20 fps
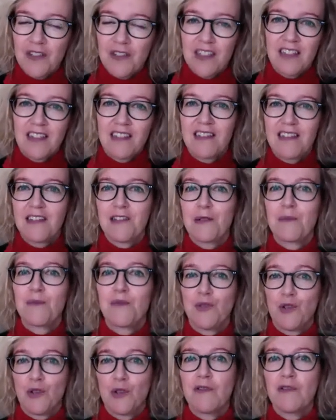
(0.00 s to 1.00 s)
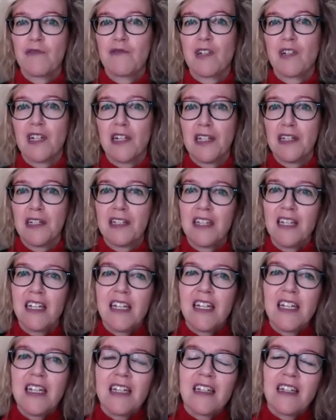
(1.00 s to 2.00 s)
That is, I'm certified,
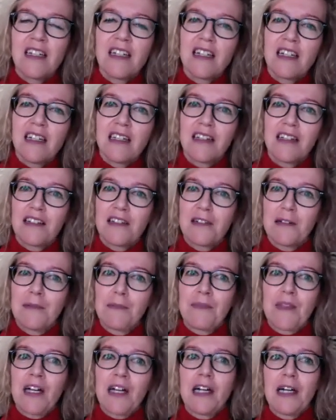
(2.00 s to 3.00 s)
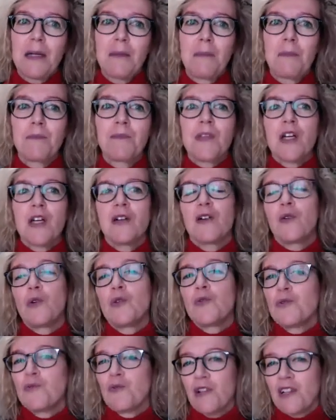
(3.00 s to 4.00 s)
and I'm also
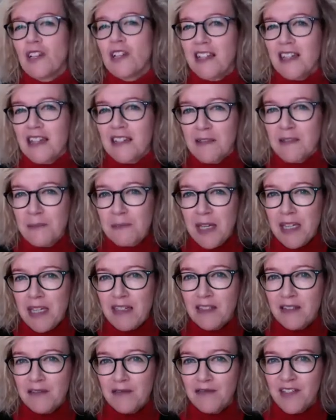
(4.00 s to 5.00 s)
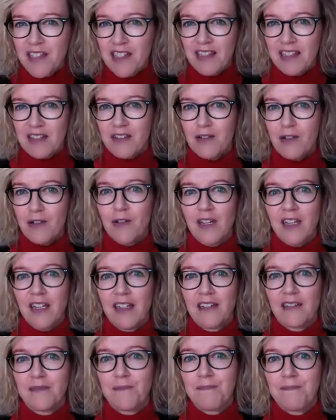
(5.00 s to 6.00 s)
working as a mental fitness
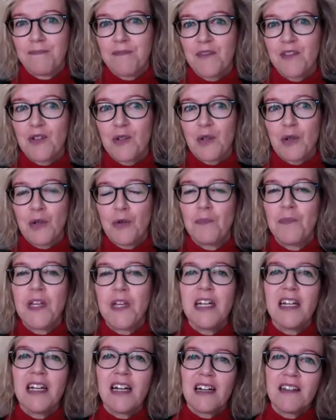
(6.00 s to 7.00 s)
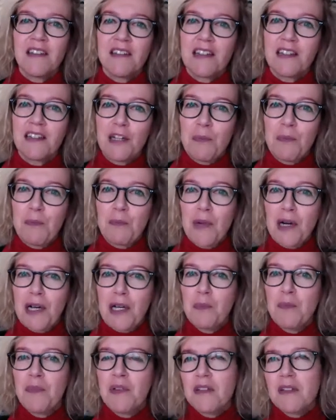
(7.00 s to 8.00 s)
trainer. So I set up my
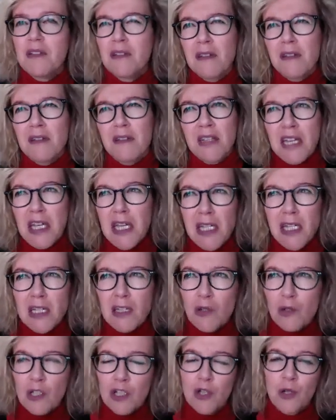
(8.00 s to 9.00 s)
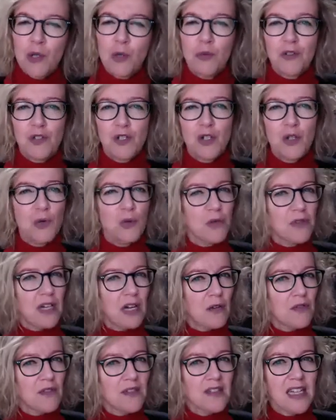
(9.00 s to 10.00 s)
business in October
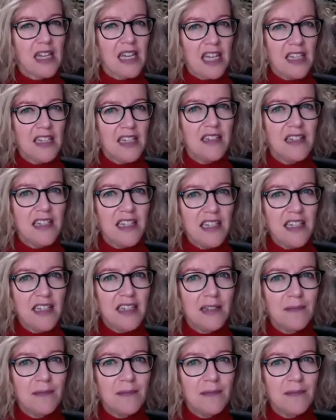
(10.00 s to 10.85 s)
2018